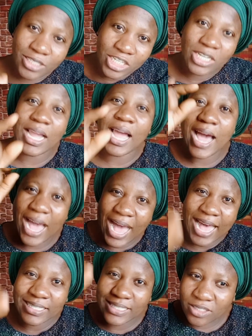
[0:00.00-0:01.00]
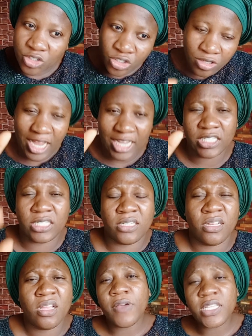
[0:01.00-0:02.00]
Chika as trash.
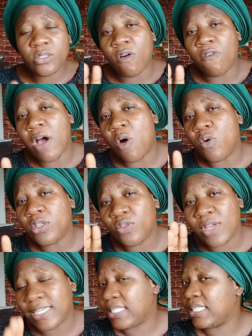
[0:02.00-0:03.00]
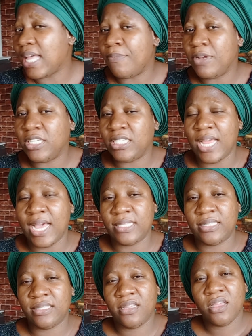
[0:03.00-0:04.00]
First of all, I want to establish
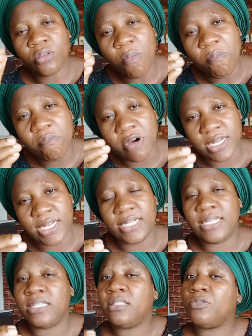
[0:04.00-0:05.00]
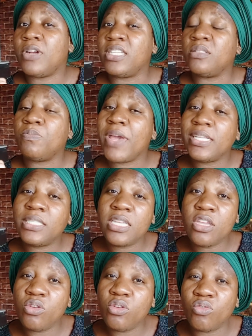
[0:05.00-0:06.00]
that somebody
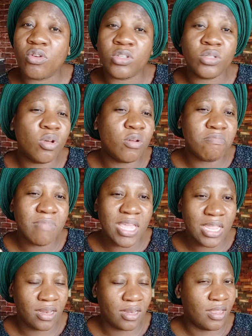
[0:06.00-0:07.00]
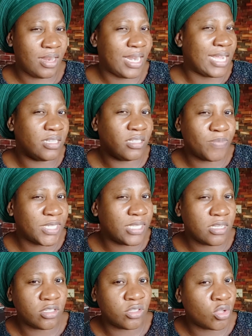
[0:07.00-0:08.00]
disrespecting you does not mean that this
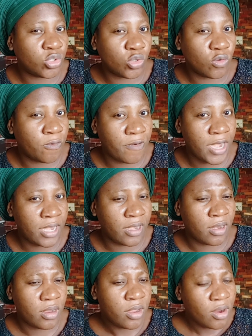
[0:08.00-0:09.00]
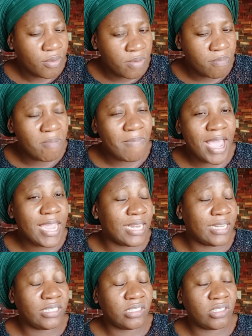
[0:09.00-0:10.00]
person is not your friend. Remember,
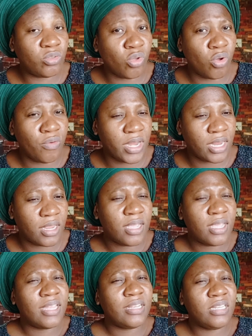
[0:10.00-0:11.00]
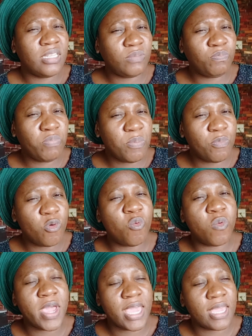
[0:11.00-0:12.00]
in this story, these people
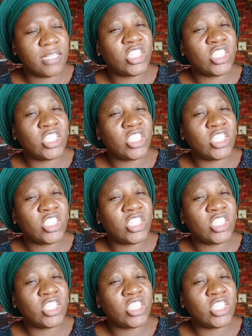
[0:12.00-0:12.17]
were